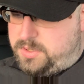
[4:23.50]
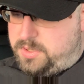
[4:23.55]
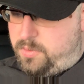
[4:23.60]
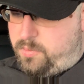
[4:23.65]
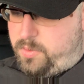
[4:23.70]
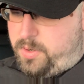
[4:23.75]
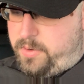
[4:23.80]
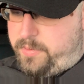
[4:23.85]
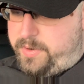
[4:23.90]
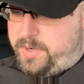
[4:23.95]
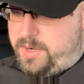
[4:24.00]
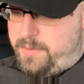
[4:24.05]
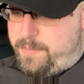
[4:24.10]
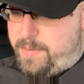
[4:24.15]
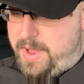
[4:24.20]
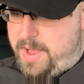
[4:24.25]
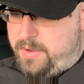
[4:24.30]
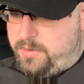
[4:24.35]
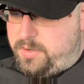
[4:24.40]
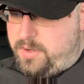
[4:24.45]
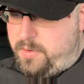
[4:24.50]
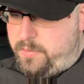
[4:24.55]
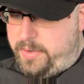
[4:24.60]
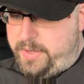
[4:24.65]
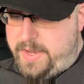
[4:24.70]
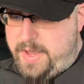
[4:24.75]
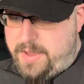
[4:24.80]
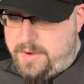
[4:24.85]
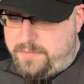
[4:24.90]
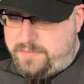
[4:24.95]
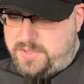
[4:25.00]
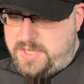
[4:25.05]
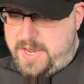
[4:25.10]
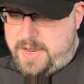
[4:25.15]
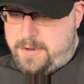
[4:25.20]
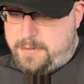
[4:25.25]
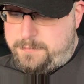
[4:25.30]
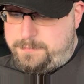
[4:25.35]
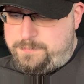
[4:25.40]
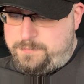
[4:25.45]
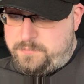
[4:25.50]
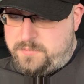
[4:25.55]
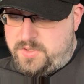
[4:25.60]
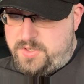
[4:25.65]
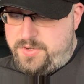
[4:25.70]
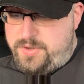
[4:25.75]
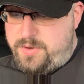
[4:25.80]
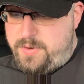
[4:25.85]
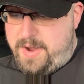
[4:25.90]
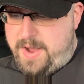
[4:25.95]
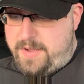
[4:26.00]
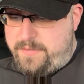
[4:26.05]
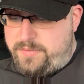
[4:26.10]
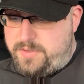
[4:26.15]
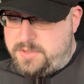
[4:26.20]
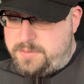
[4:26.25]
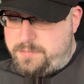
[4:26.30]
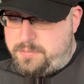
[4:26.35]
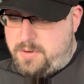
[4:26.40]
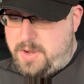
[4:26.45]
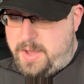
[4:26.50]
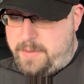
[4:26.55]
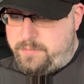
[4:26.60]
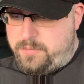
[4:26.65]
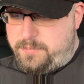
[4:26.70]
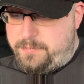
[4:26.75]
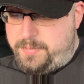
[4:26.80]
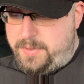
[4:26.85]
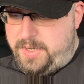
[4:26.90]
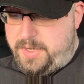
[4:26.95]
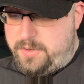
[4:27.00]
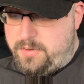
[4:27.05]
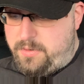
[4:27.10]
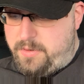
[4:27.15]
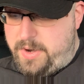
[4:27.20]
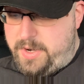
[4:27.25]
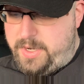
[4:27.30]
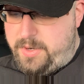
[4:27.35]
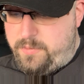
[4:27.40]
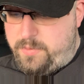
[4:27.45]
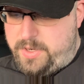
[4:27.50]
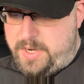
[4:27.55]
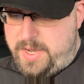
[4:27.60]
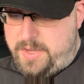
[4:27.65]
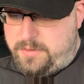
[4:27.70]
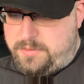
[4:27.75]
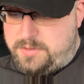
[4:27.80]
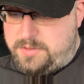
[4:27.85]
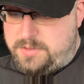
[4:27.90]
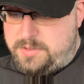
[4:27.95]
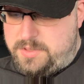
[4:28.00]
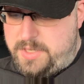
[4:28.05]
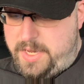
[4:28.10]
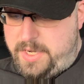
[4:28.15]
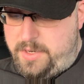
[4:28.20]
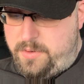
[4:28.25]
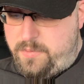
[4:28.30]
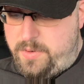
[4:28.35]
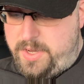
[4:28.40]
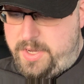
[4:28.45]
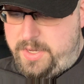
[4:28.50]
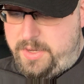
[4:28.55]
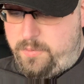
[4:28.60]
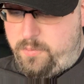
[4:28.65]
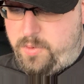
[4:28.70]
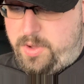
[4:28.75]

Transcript: worried about going out of town. Do you have this problem, Pete, or anyone else? Anyway,